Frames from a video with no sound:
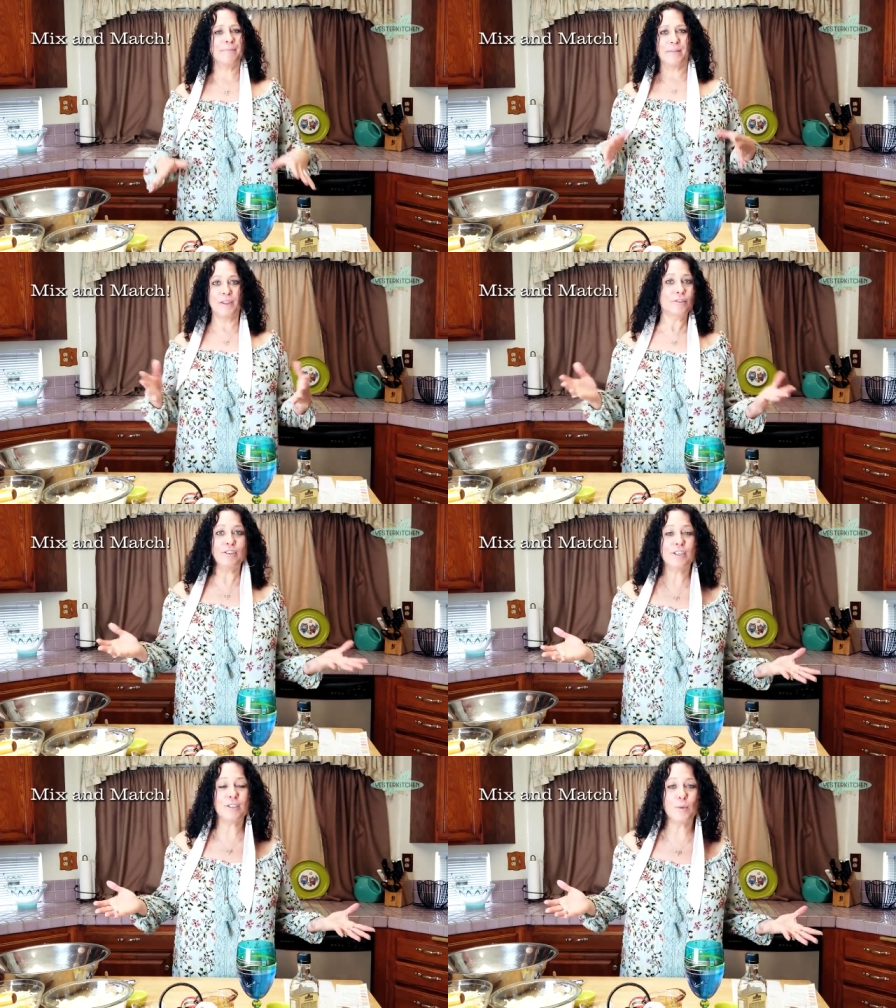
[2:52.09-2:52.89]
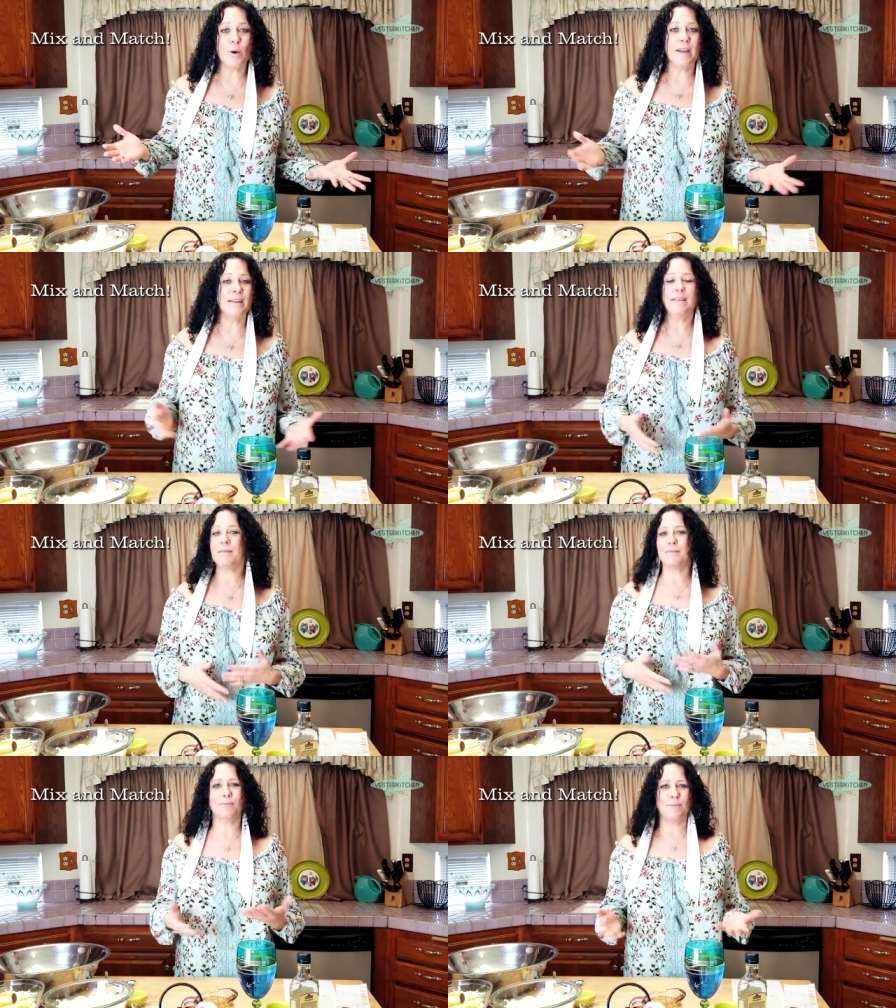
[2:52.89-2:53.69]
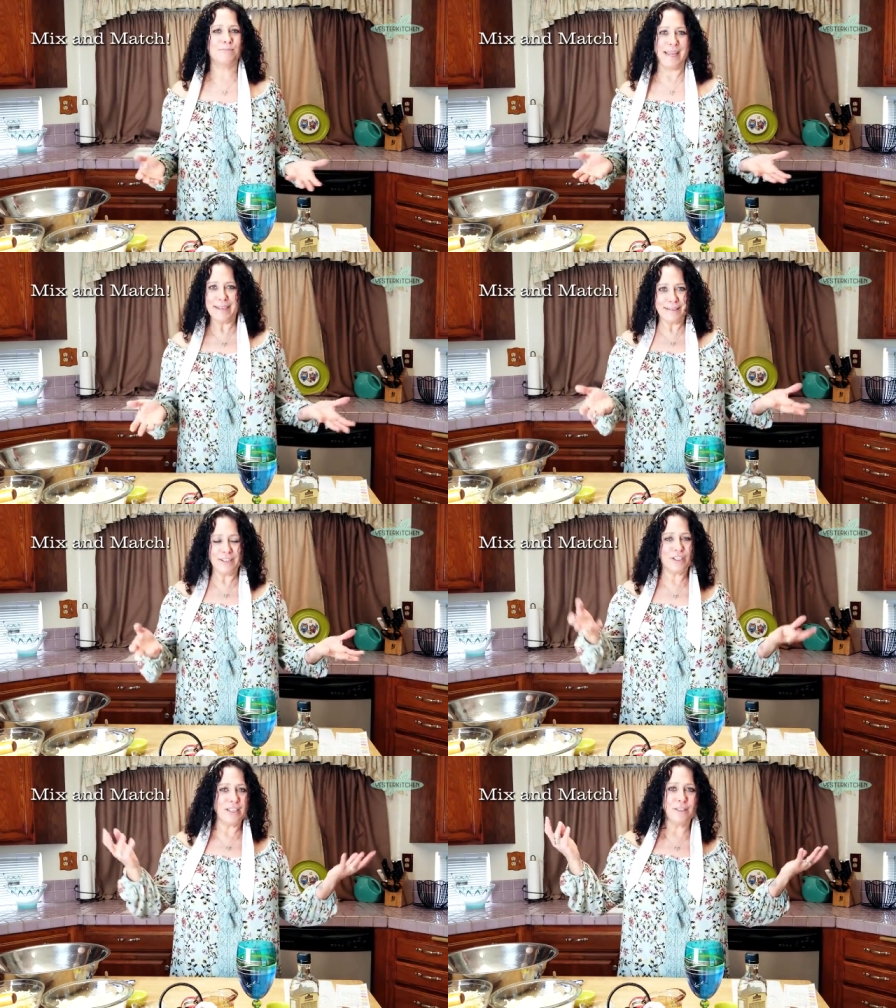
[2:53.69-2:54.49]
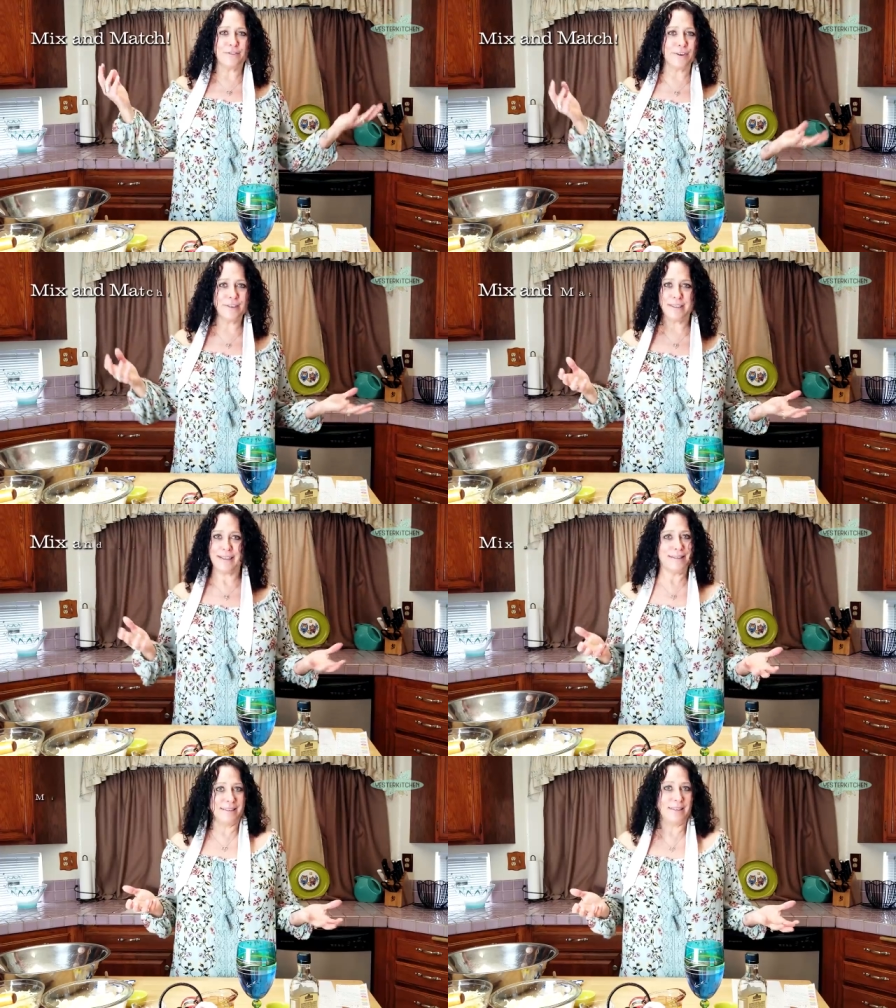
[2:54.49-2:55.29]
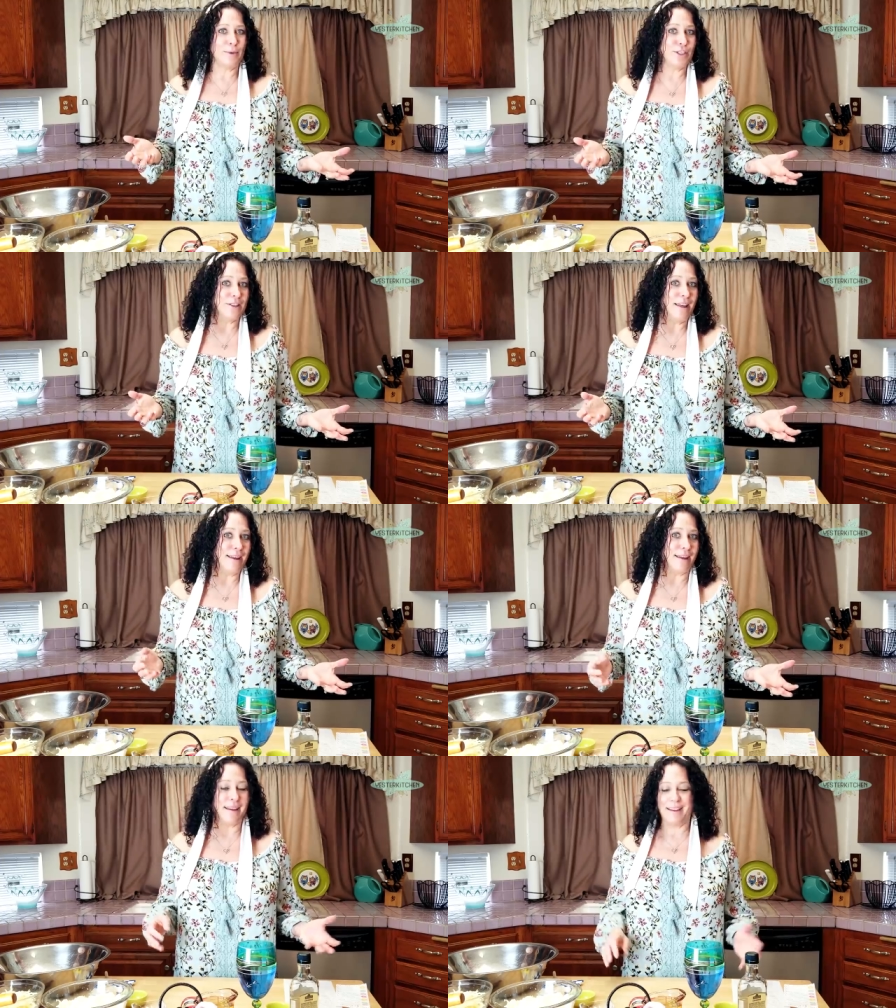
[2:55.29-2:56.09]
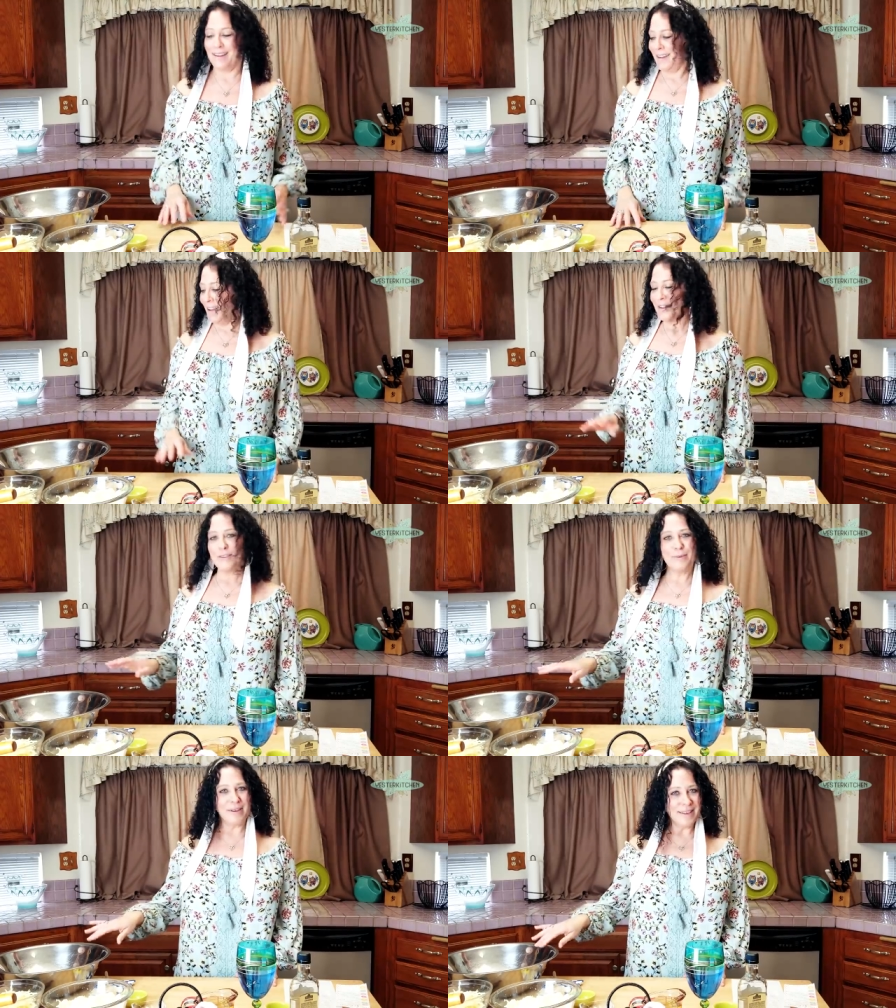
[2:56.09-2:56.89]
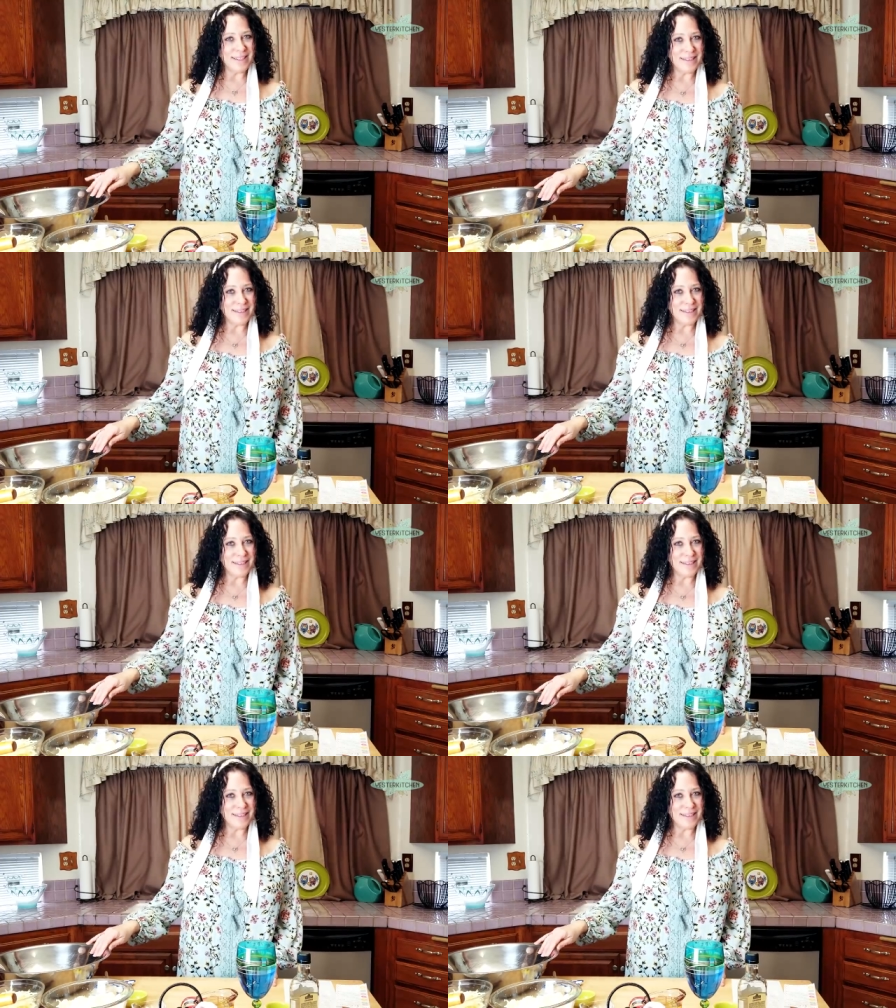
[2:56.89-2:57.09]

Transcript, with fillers: use just one, taste the cheese first then see what you like. So we're gonna